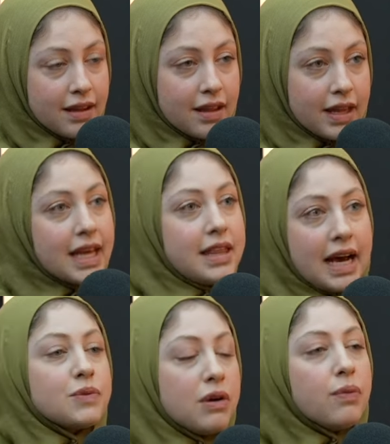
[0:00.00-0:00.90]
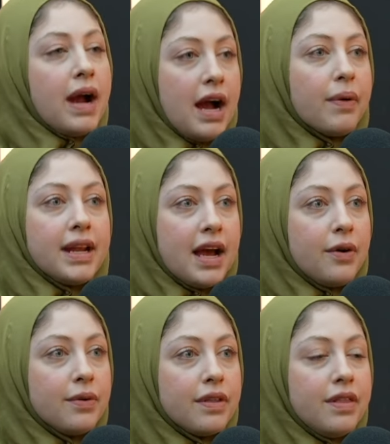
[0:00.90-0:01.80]
Like that's where we're at right now.
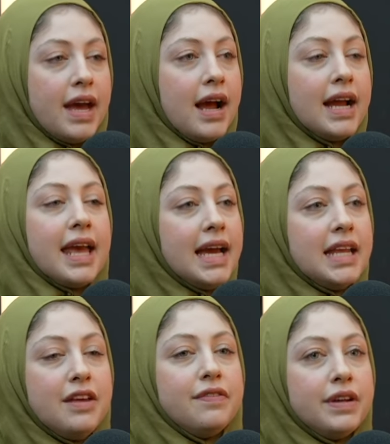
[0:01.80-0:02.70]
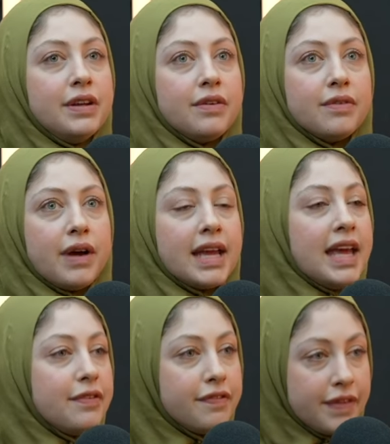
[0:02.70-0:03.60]
That I can't even, I
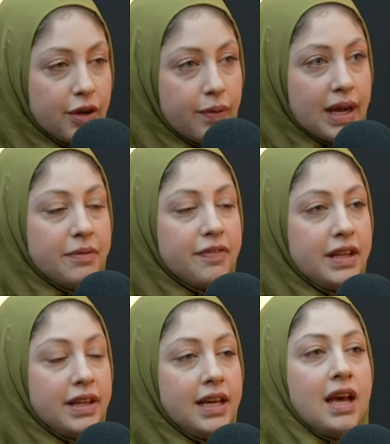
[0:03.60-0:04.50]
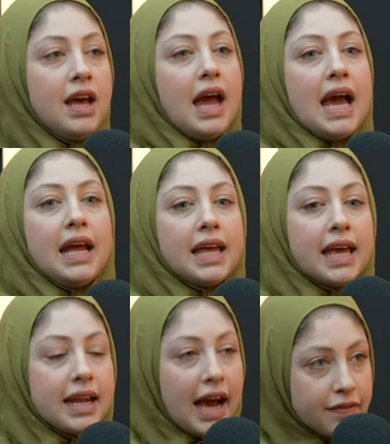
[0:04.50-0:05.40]
can't feel what I'm feeling and I
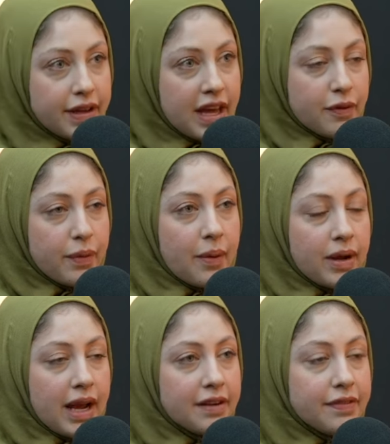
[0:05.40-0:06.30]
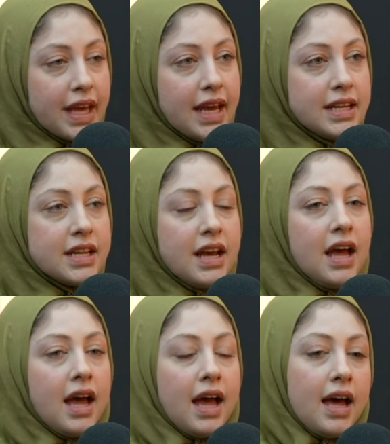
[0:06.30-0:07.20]
can't advocate for what I want to advocate.
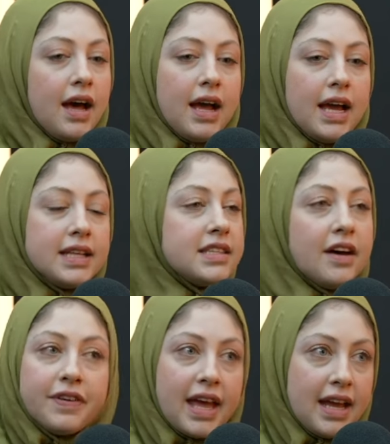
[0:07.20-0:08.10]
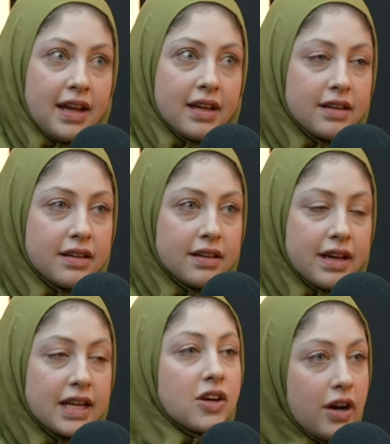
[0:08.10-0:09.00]
It's suffocating.
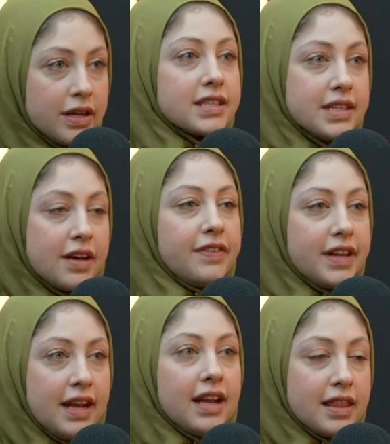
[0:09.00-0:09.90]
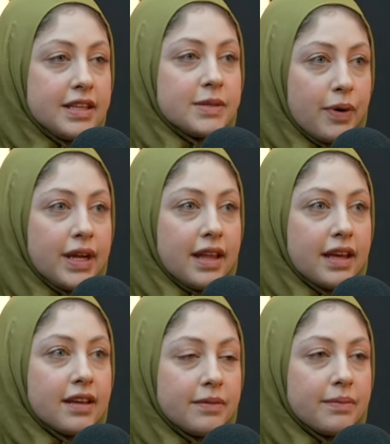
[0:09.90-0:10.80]
It's honestly suffocating. Like,